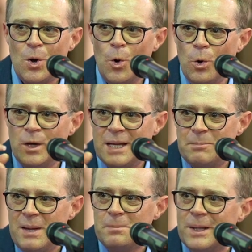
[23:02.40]

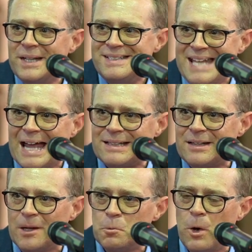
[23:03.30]
holding people in
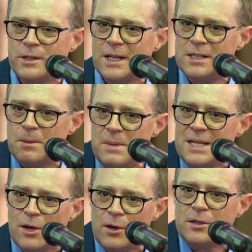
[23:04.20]
debt and wanting to
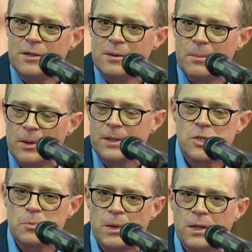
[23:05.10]
mete out the
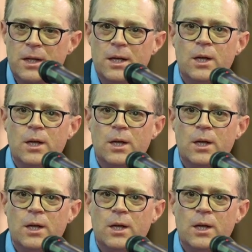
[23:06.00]
punishment,